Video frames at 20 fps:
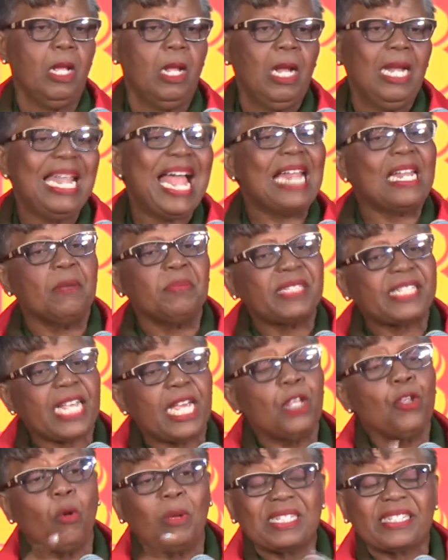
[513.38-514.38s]
Let them
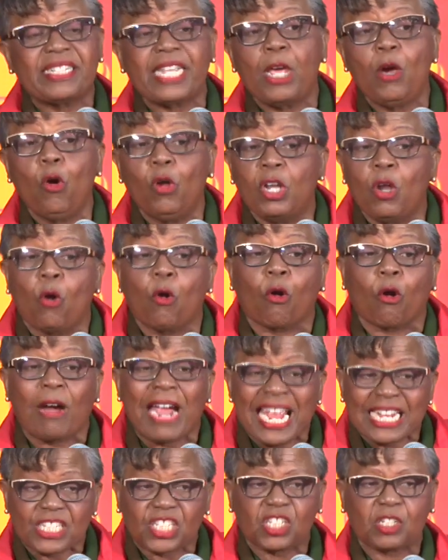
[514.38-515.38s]
see you and see who the
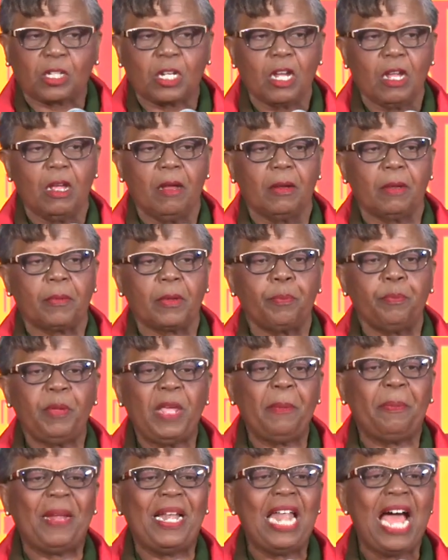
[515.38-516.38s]
rich
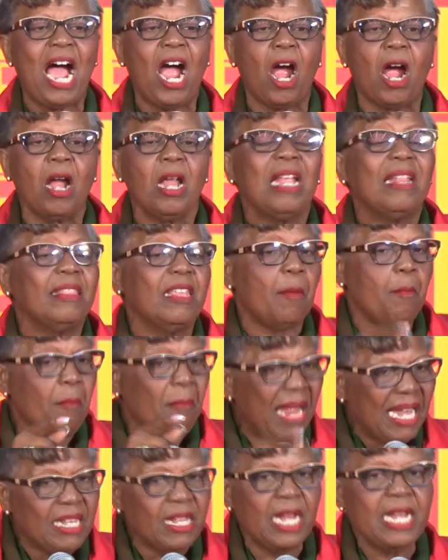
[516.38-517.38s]
people are, the
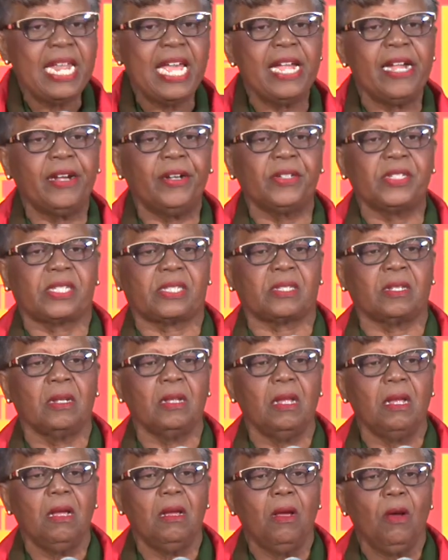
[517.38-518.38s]
millionaires.
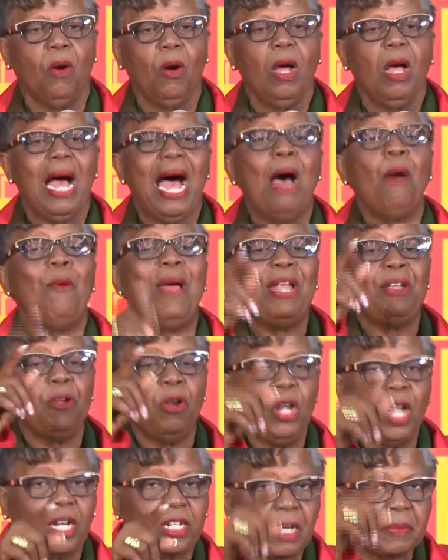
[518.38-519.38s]
And when
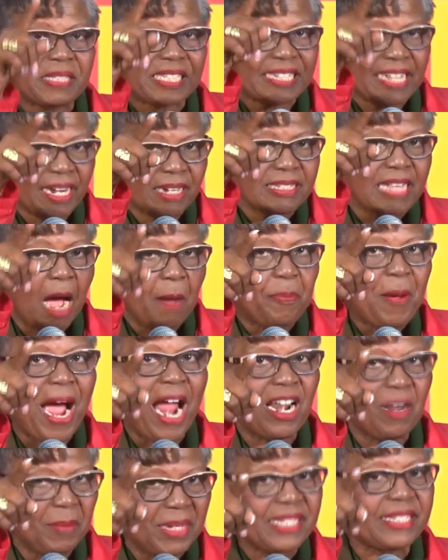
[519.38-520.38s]
you look upstairs at
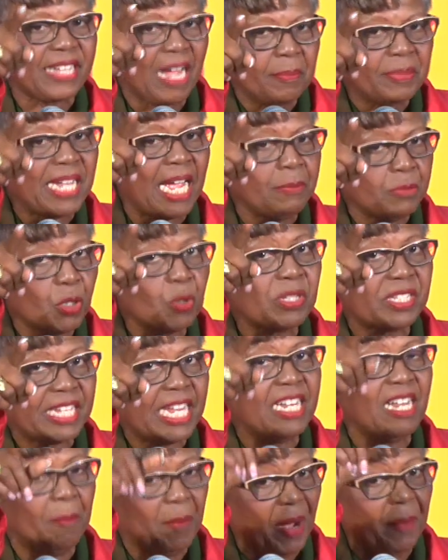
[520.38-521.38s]
Parliament, sometimes you
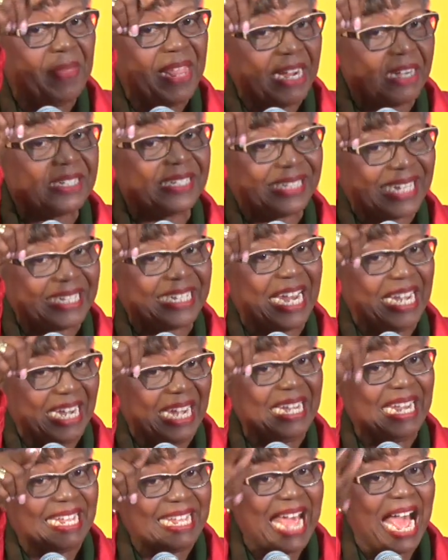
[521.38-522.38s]
see them up there sitting
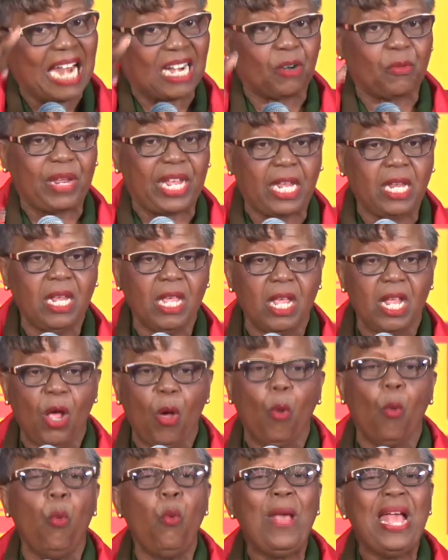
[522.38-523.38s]
in the gallery
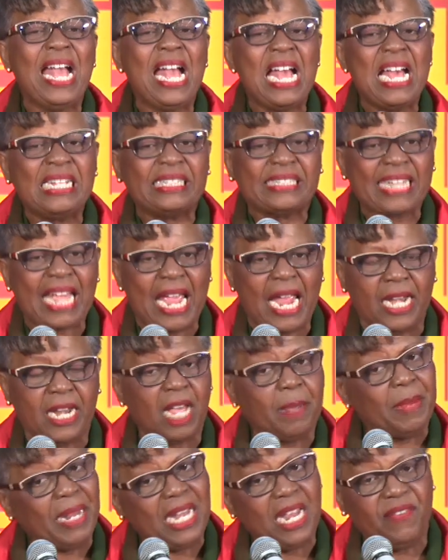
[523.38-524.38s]
waiting.
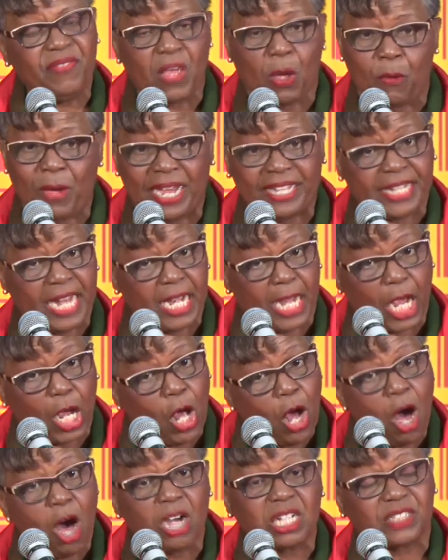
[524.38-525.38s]
I believe they're waiting like
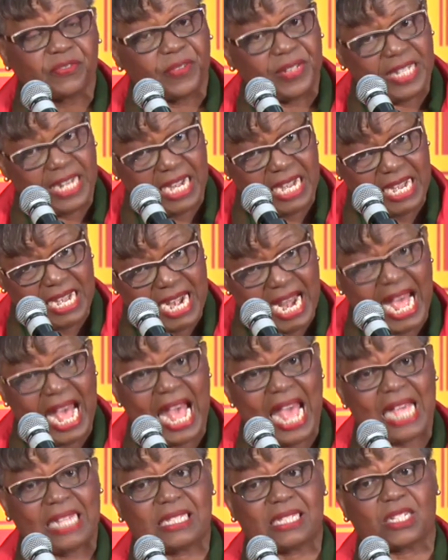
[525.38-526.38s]
hawks for the
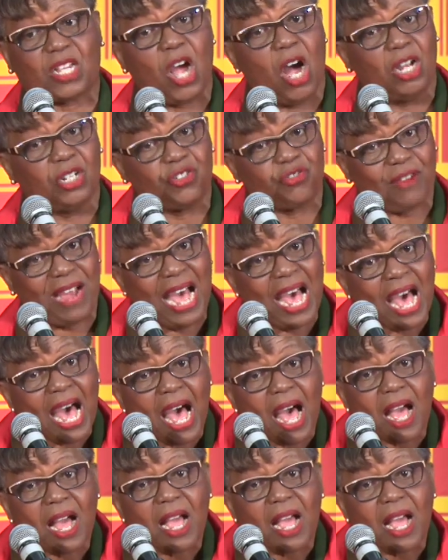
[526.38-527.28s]
next contract.